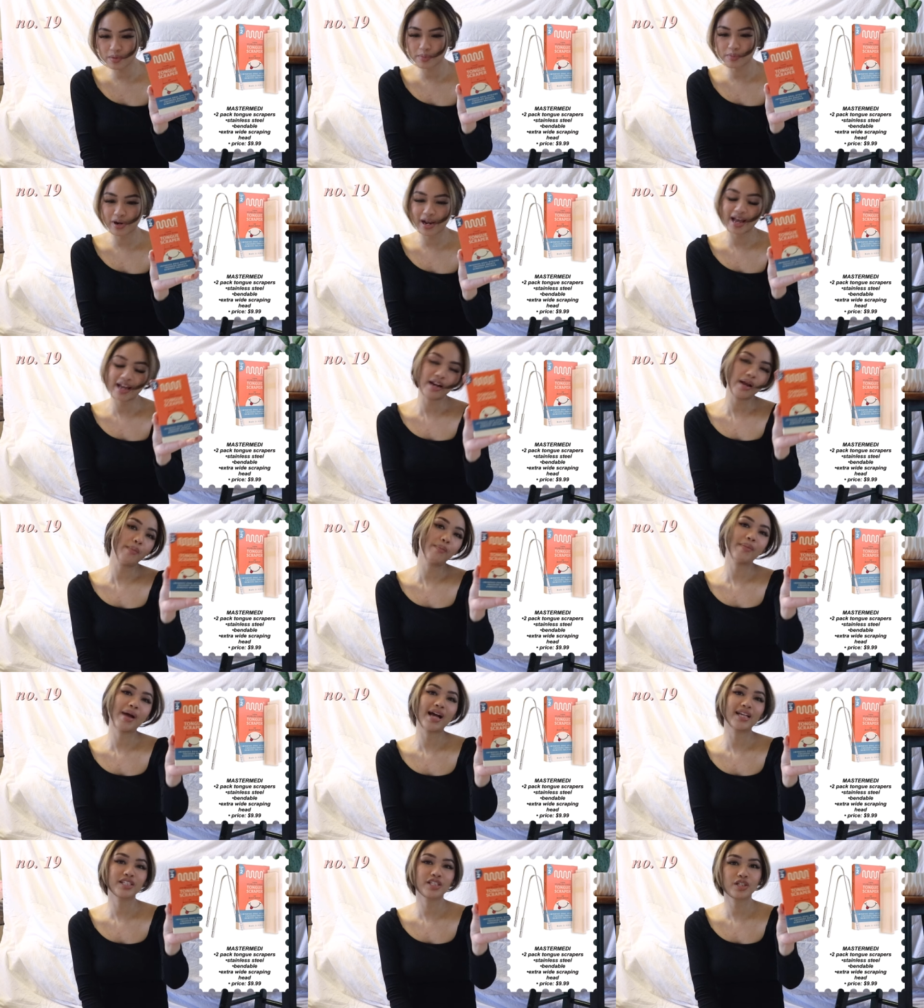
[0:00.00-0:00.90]
the brand
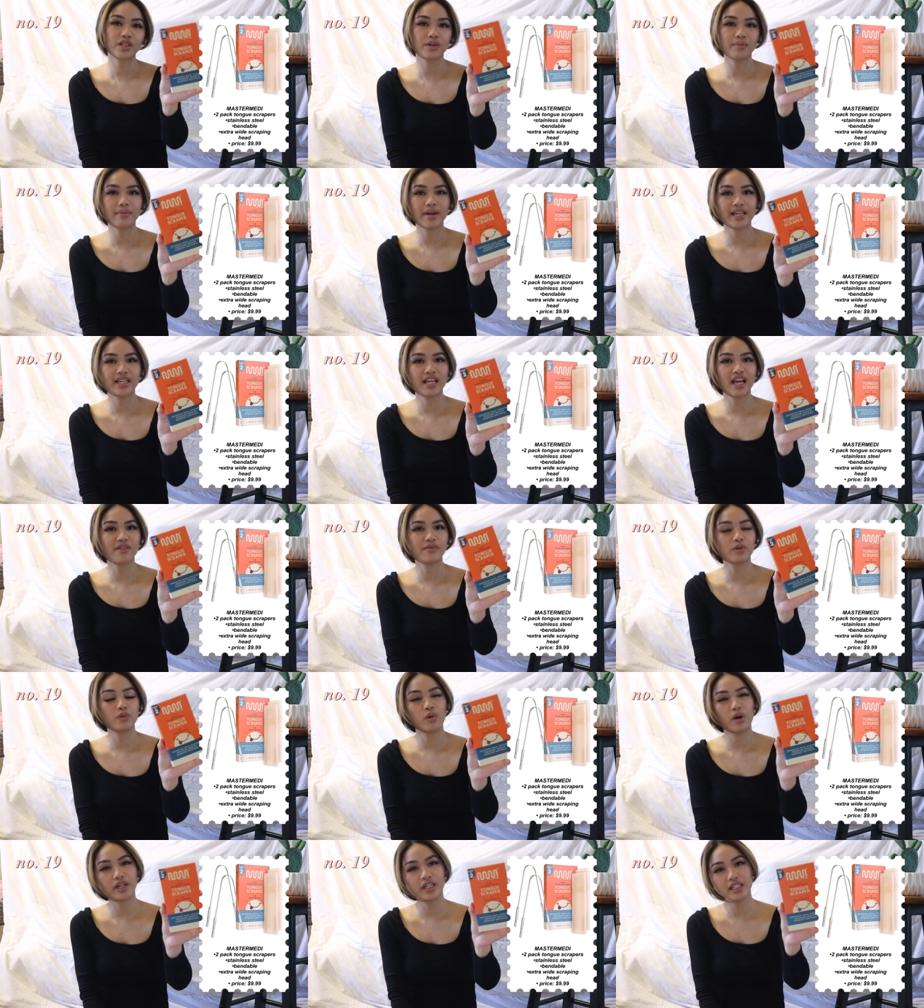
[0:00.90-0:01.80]
Master Medi, I've
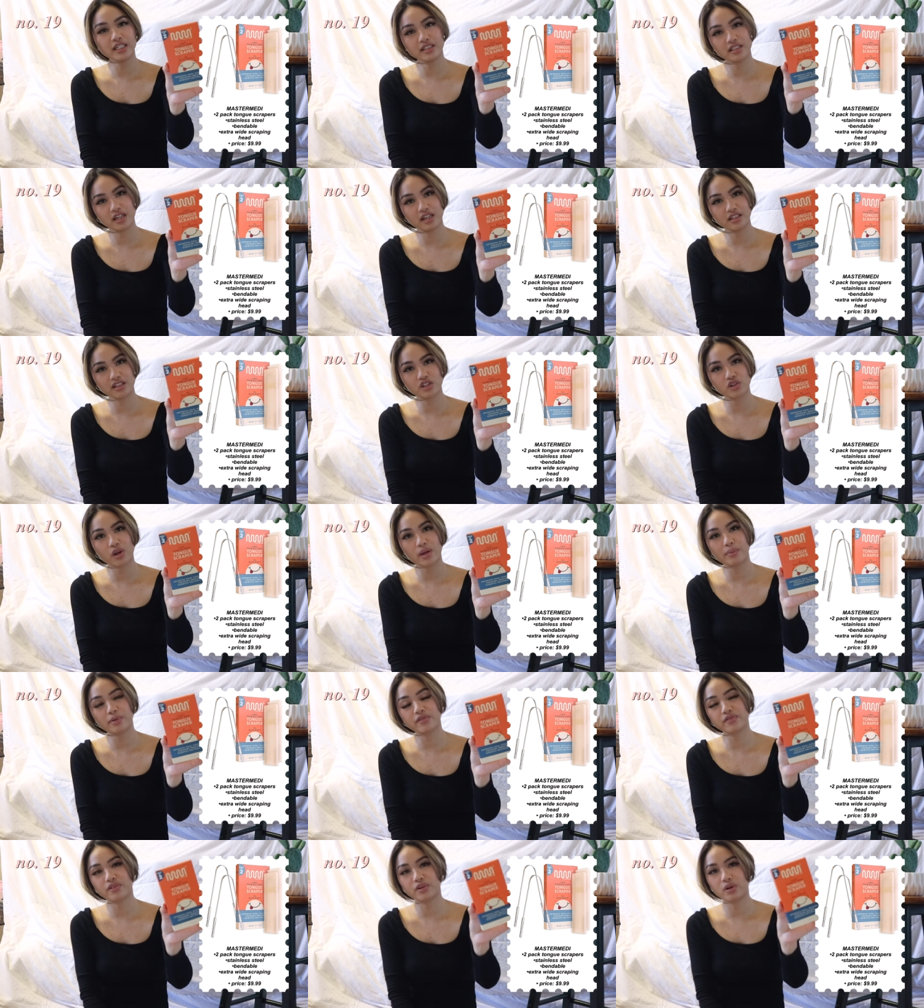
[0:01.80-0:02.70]
been wanting a tongue
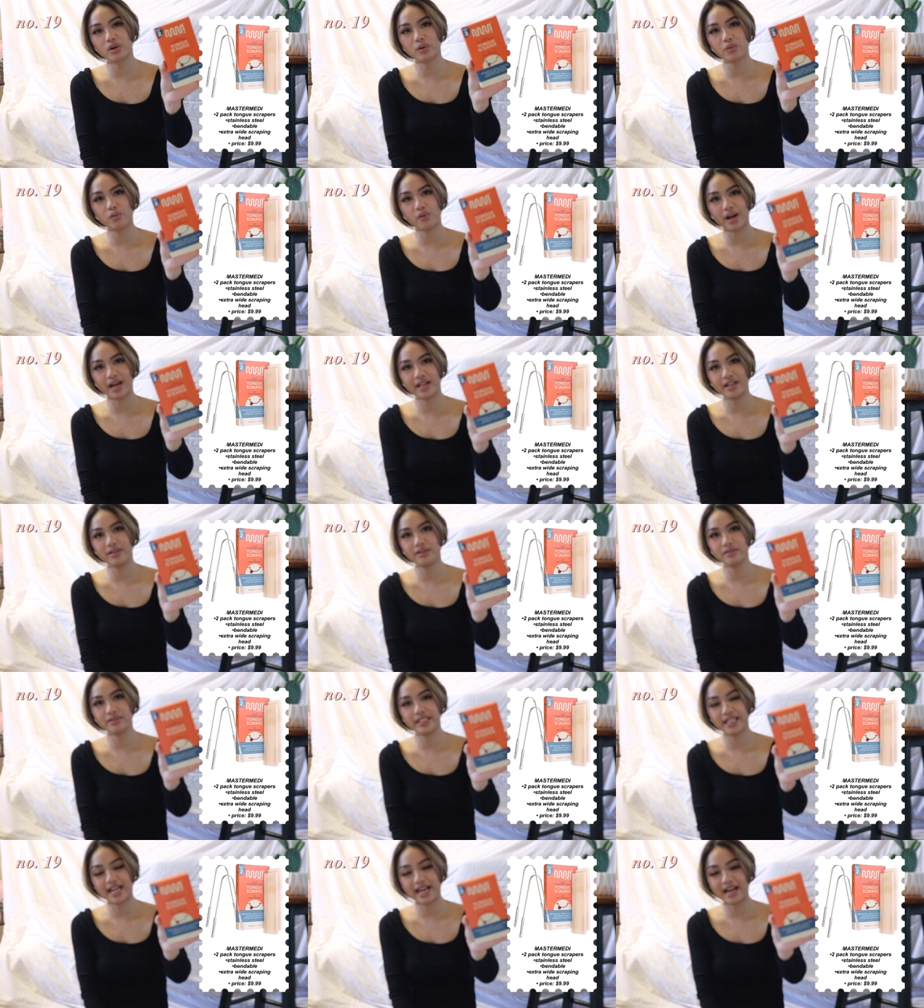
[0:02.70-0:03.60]
scraper for a
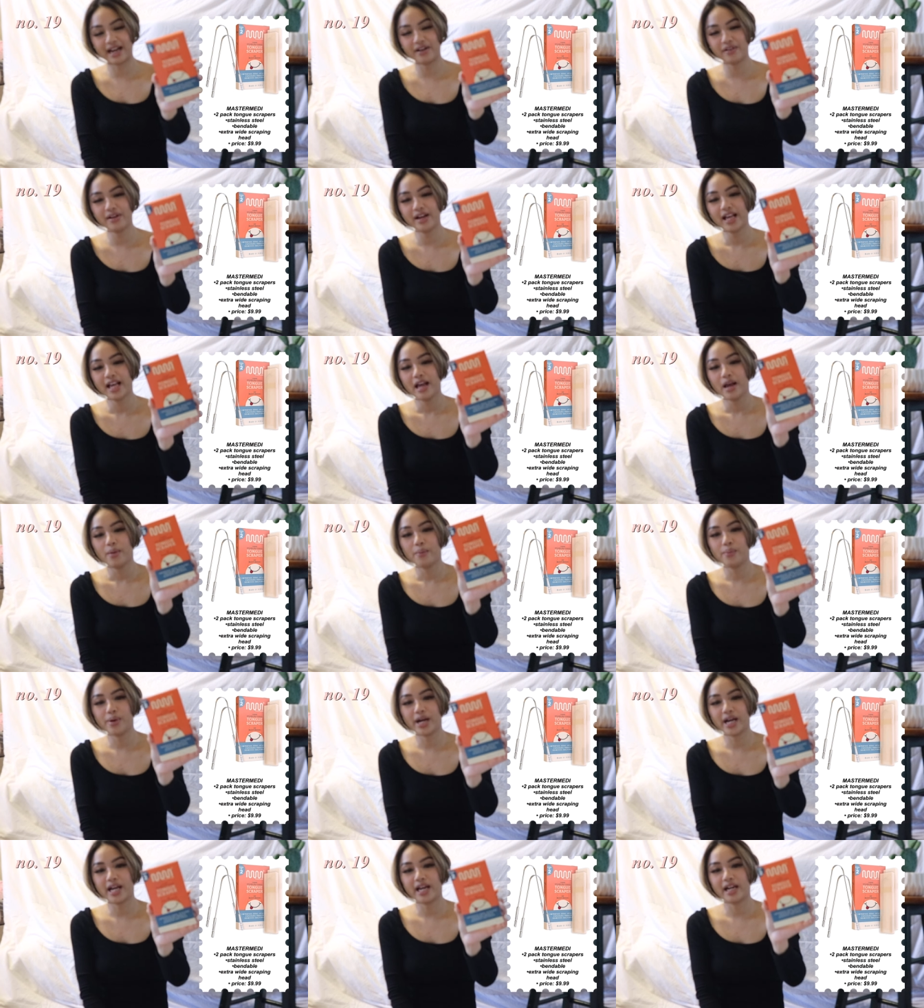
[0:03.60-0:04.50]
while now
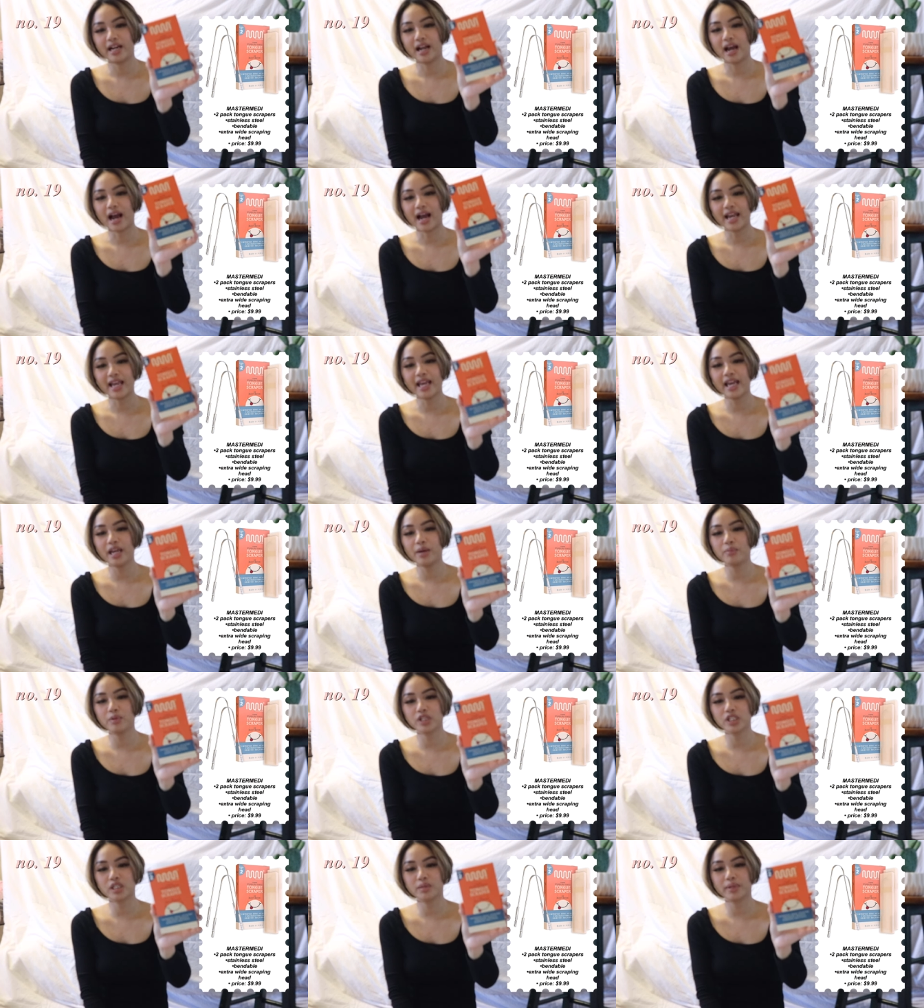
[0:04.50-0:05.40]
but I
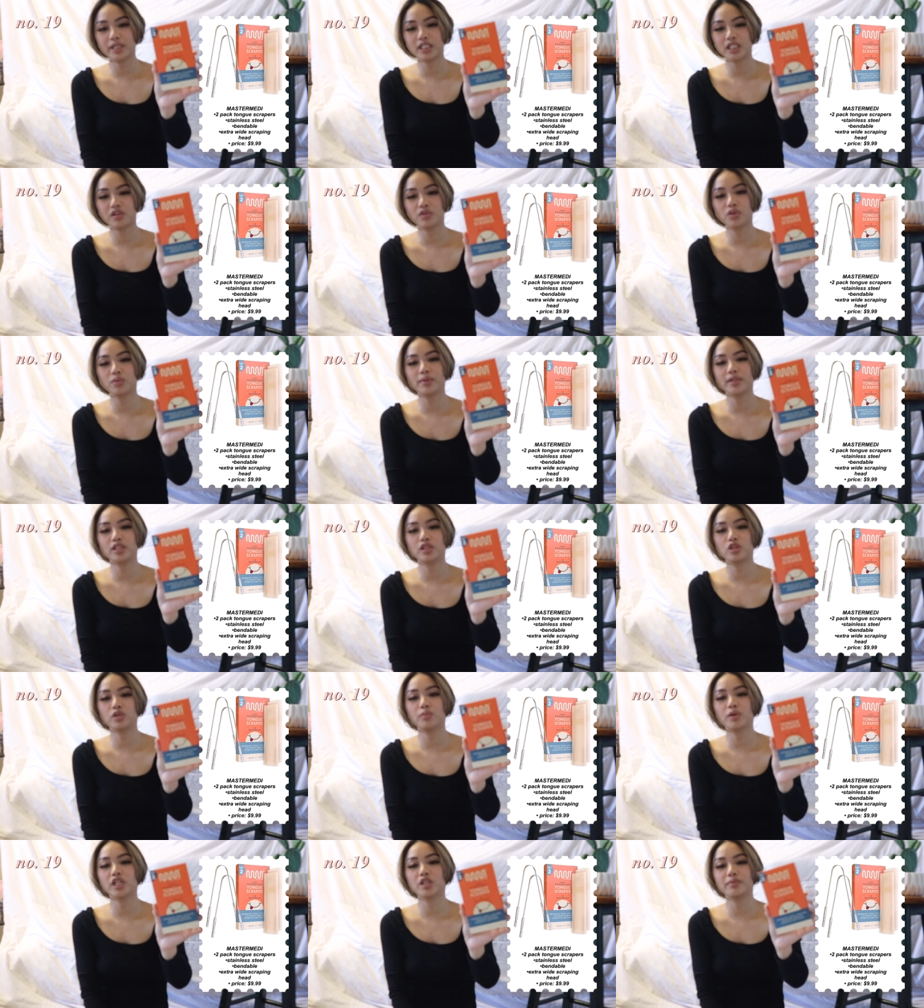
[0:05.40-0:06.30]
hate brushing my tongue with my
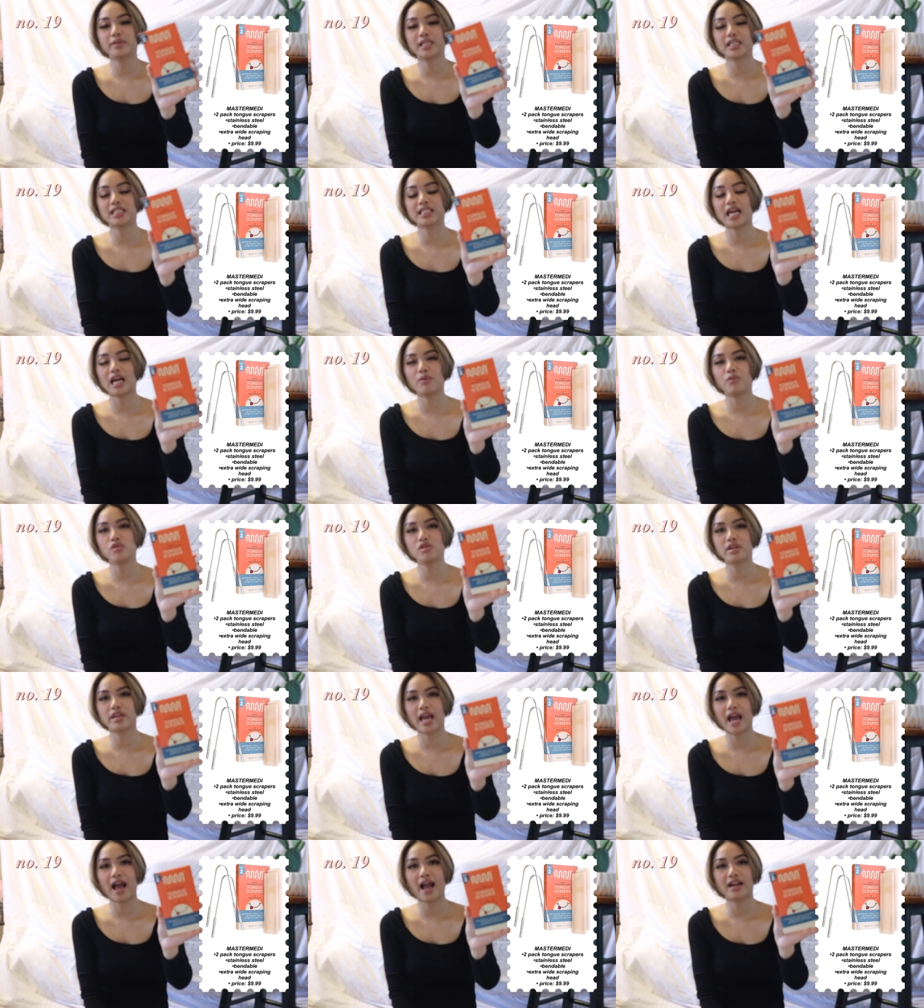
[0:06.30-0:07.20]
toothbrush because I will
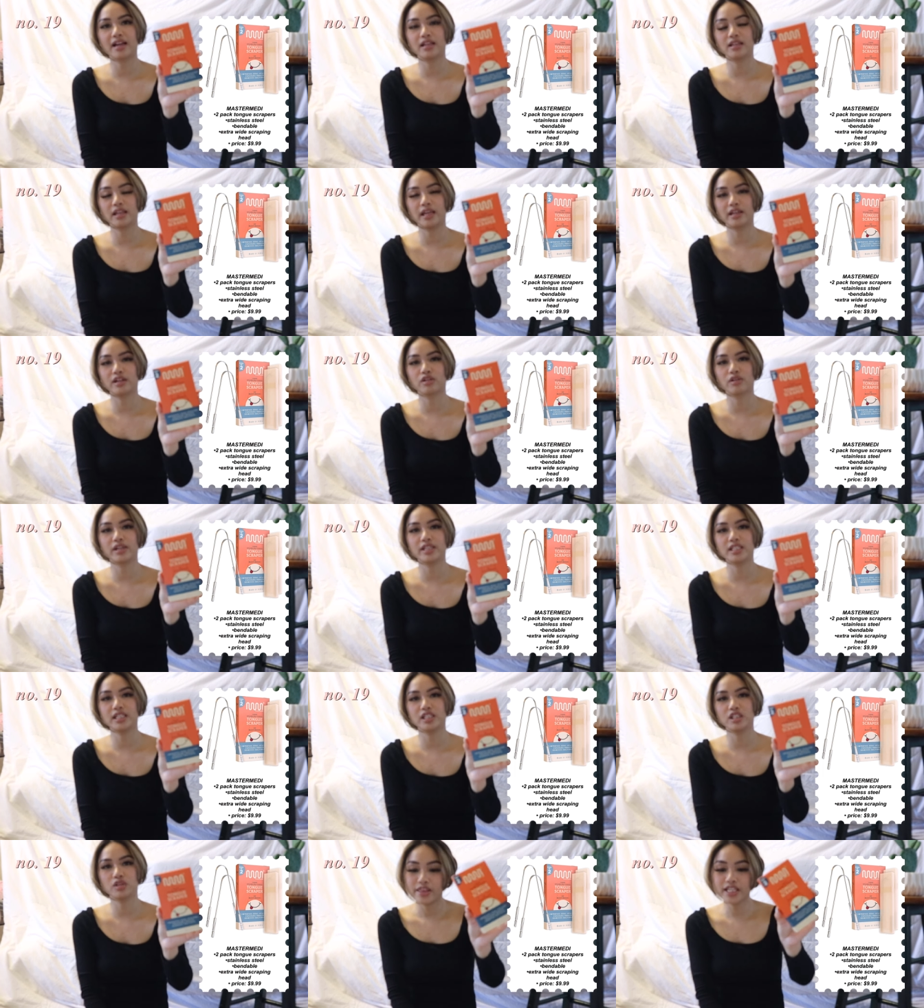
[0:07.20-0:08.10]
gag like
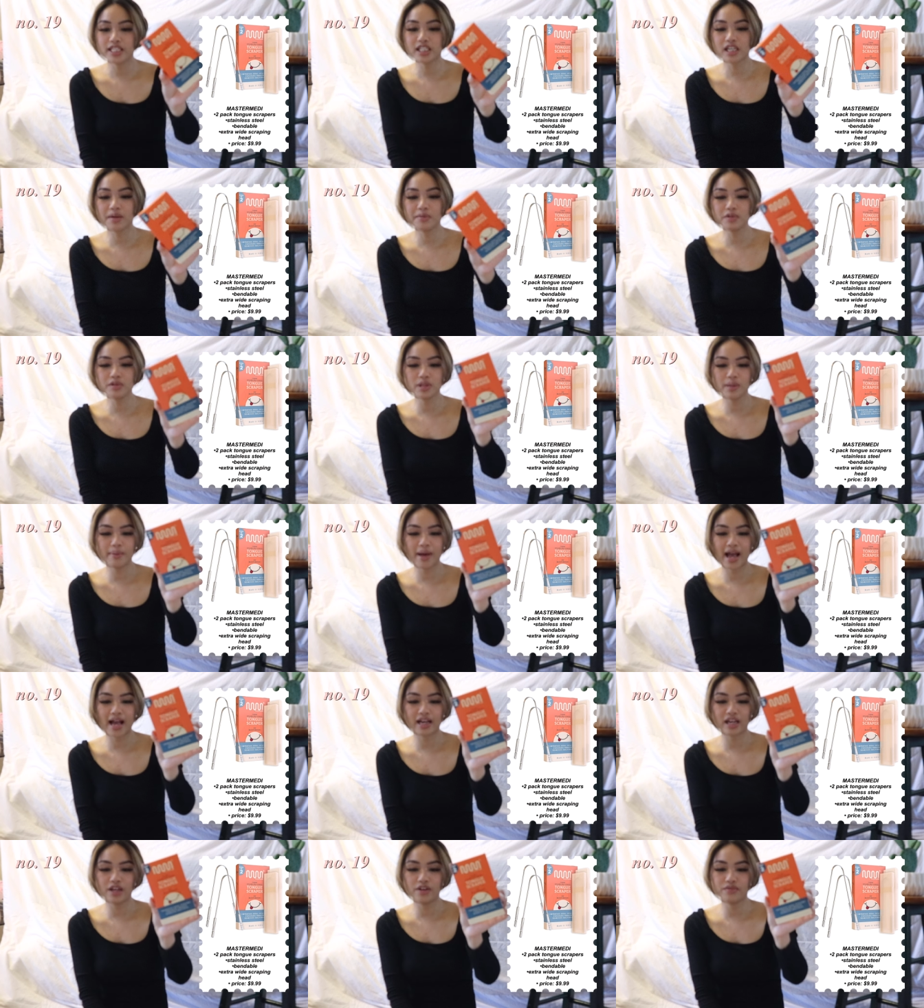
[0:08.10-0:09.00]
crazy. So this comes with a
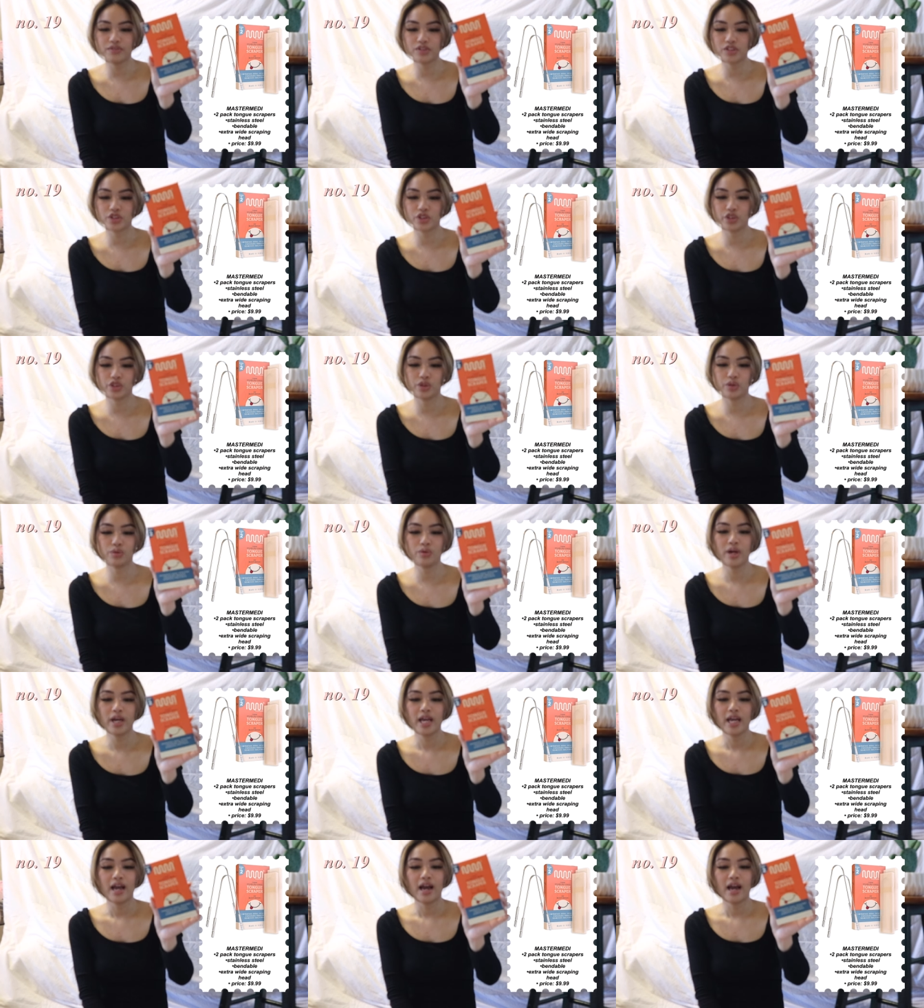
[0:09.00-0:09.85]
pack of two.